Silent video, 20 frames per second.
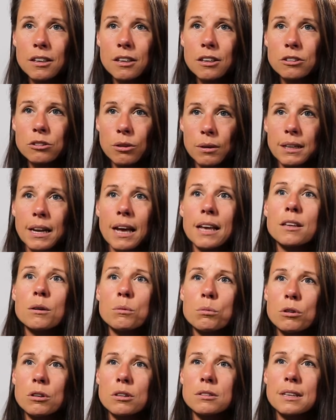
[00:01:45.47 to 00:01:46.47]
so in other
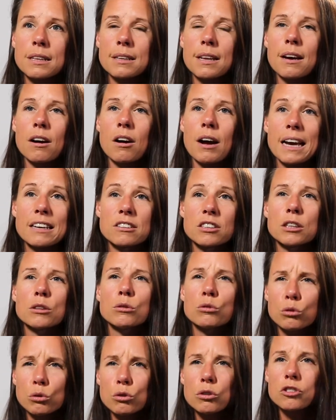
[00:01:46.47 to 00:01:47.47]
words, that they are actually
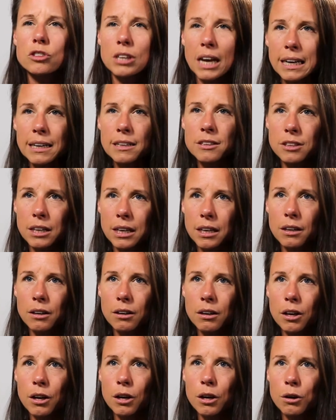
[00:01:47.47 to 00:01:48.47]
too challenging
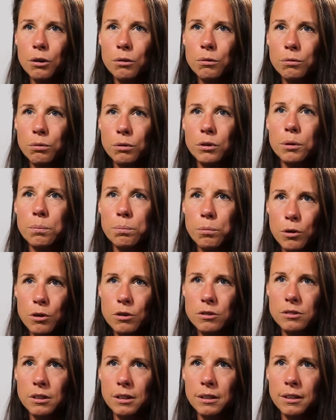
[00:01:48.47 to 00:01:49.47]
for the
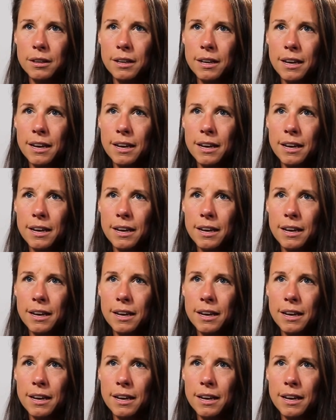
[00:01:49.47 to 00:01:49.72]
person,